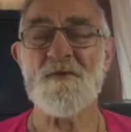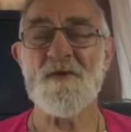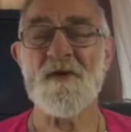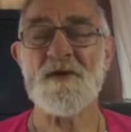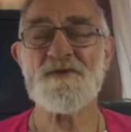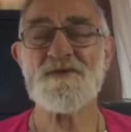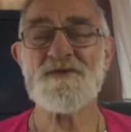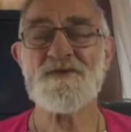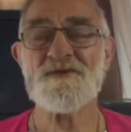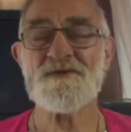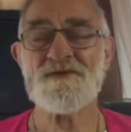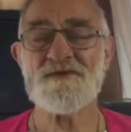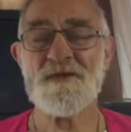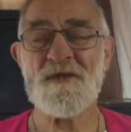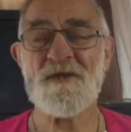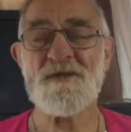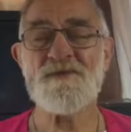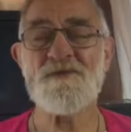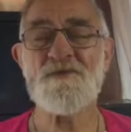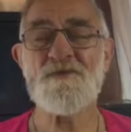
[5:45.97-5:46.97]
are
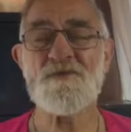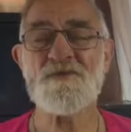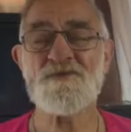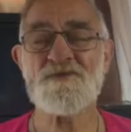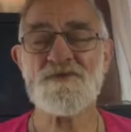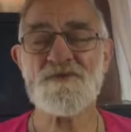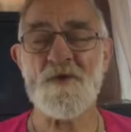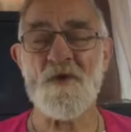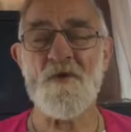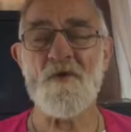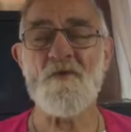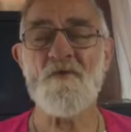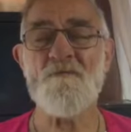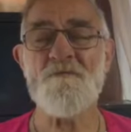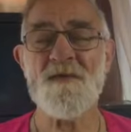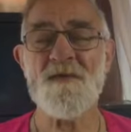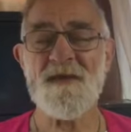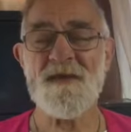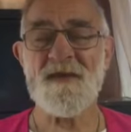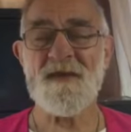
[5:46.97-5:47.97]
in your soul
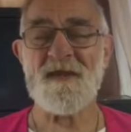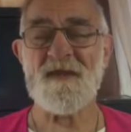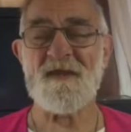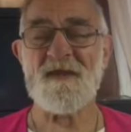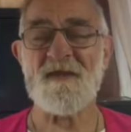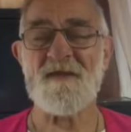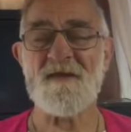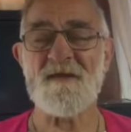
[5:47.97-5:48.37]
being.